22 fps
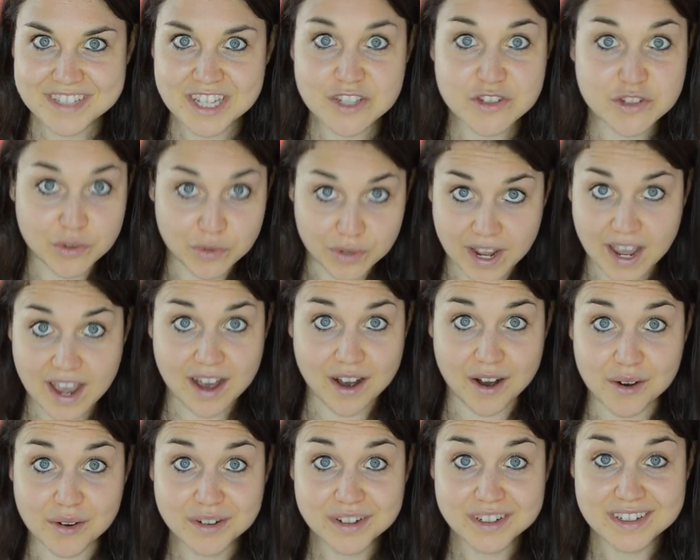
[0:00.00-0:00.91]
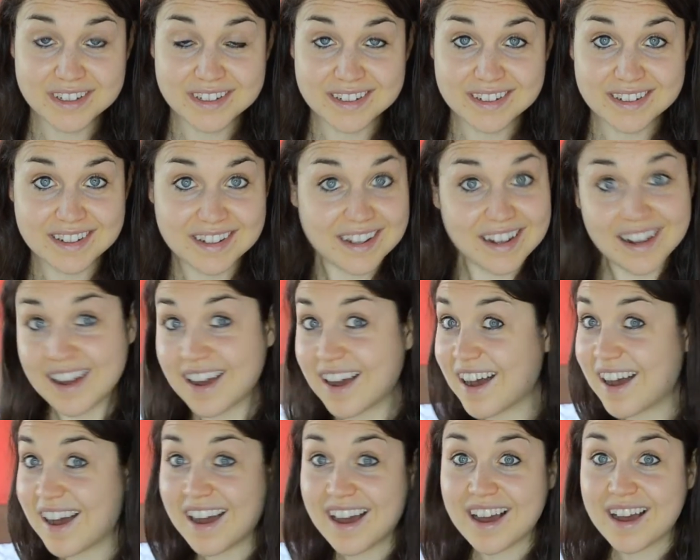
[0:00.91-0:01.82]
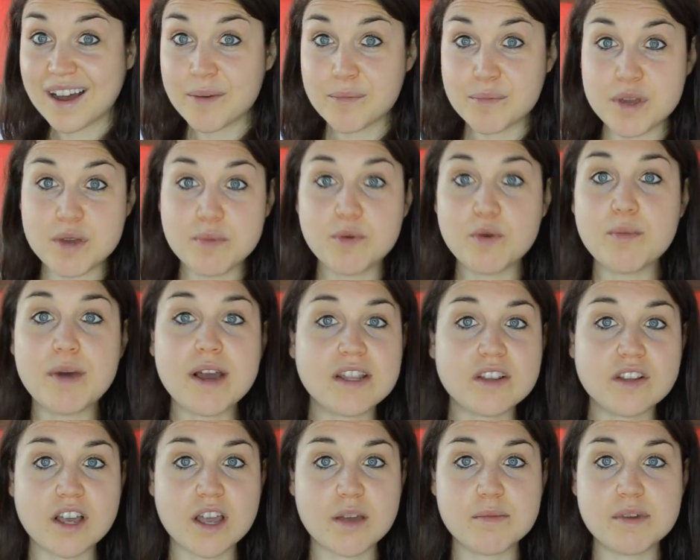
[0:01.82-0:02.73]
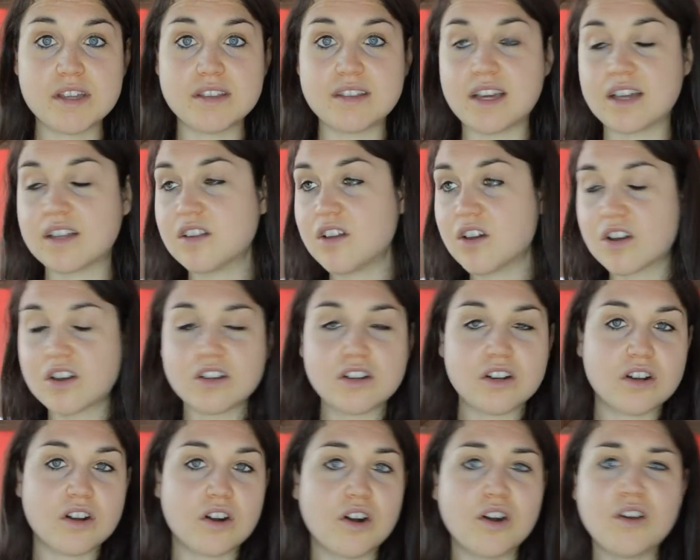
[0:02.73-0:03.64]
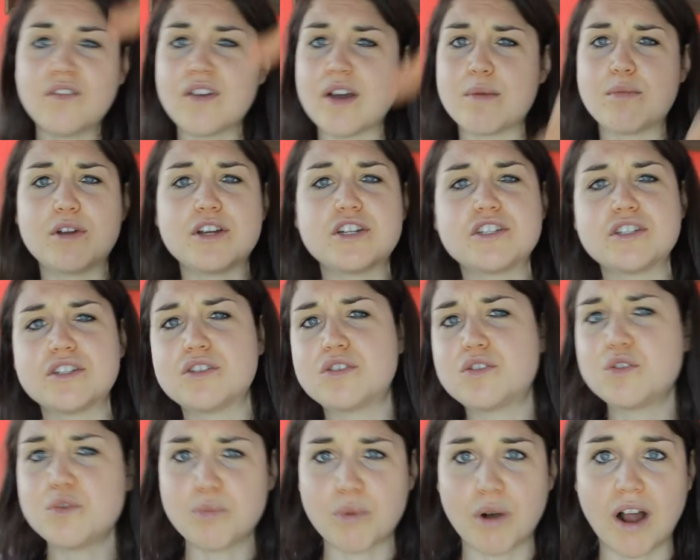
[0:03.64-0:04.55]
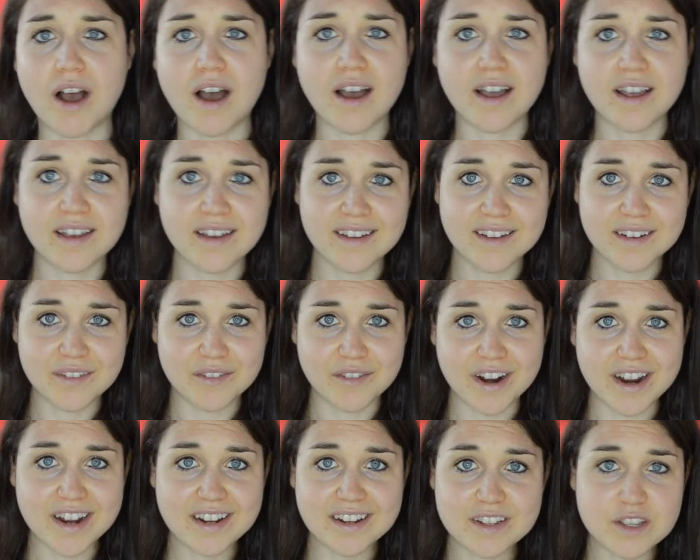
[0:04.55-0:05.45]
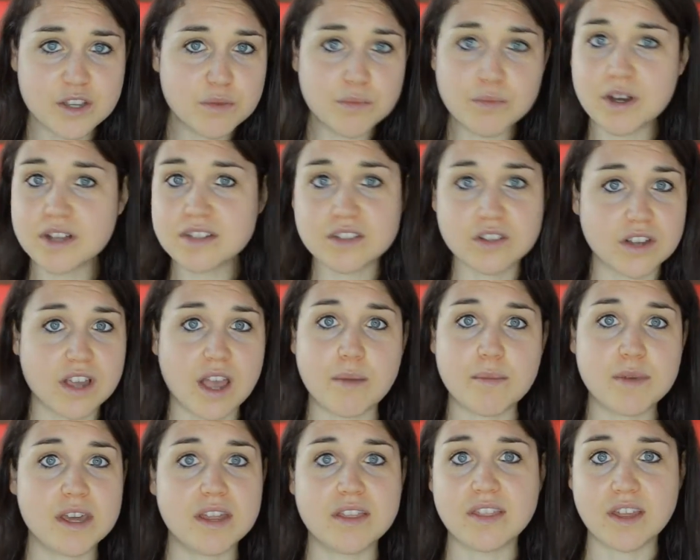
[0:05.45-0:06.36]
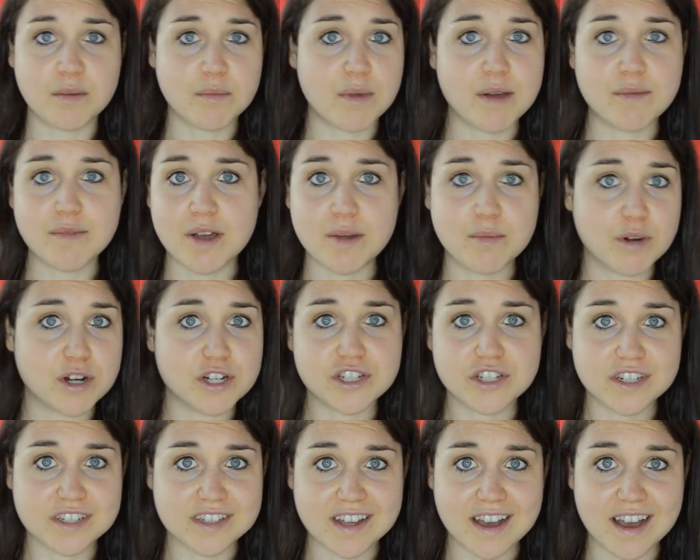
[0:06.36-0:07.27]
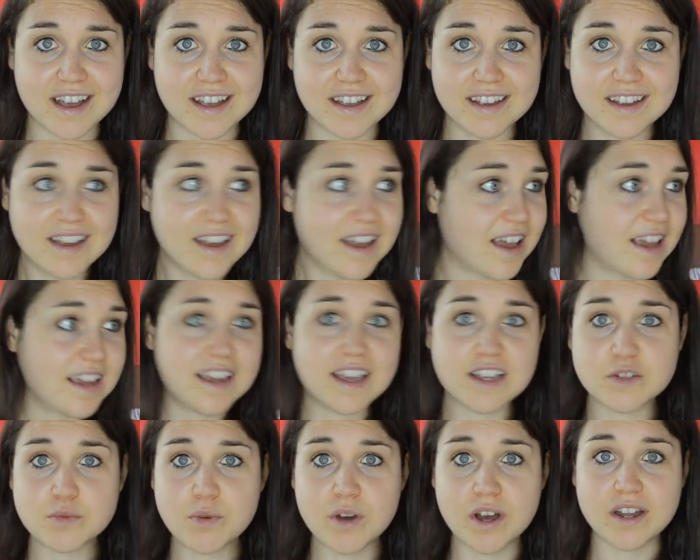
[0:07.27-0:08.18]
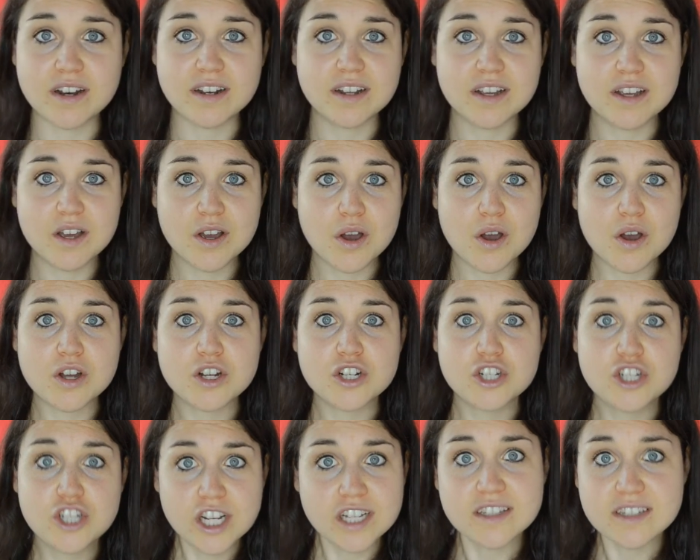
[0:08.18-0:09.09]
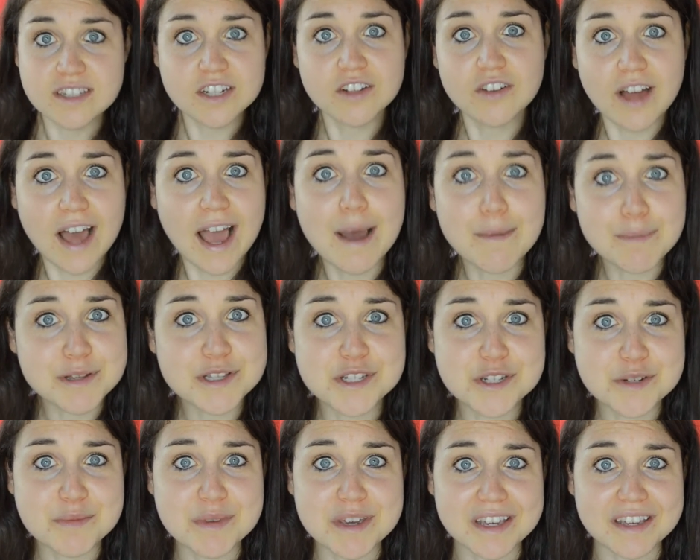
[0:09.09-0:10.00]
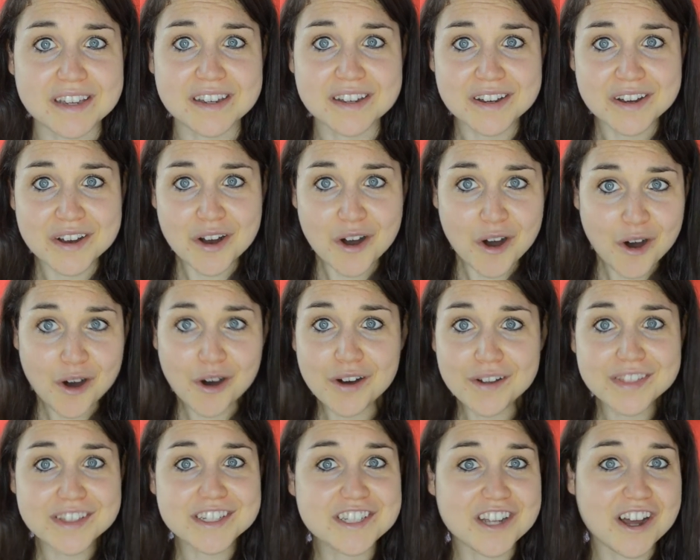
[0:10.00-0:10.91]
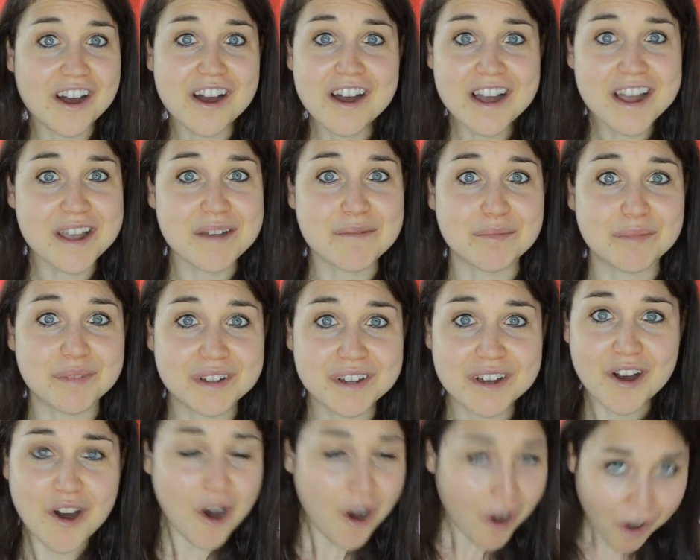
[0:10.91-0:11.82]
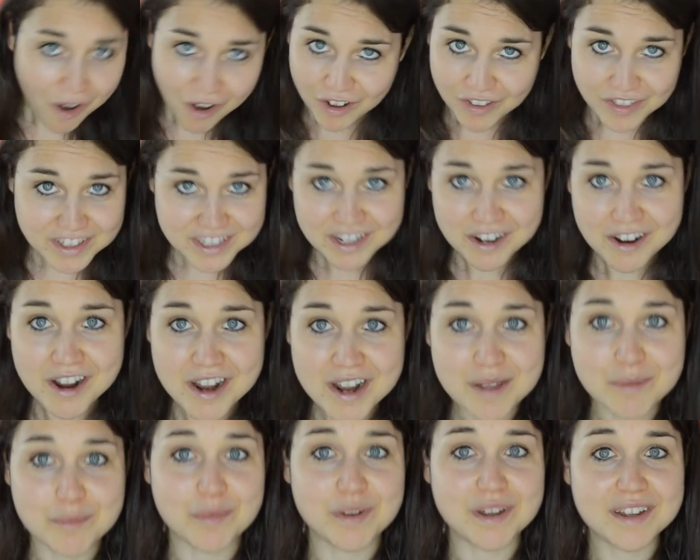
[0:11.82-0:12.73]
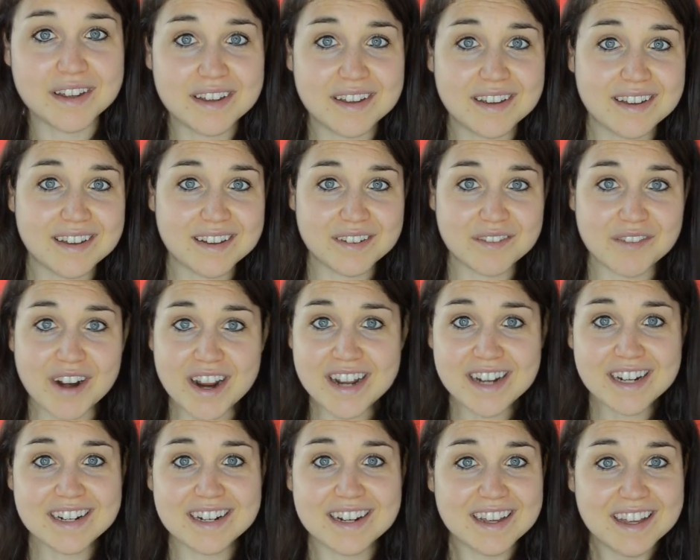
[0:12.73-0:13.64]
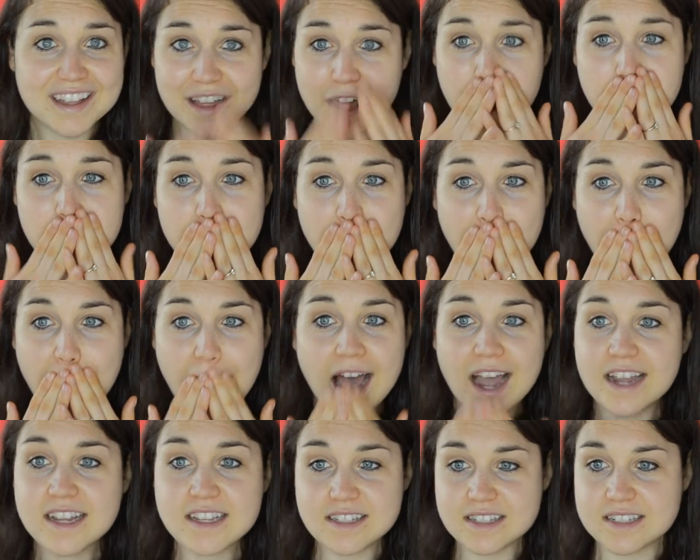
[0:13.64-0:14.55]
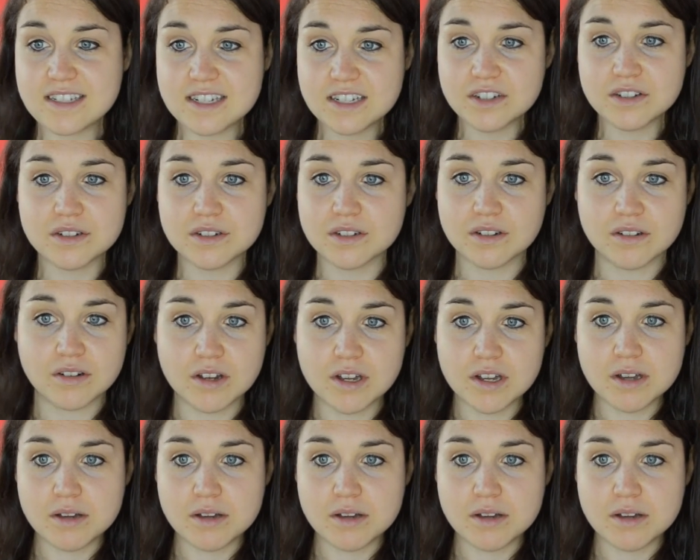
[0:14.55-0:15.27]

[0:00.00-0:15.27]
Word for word: So now, people might look at me and think, look, her vibration is super high, right? You must look at me and think my vibration is high. And guess what? Shit still happens to me all the time, all the time, right? I, I still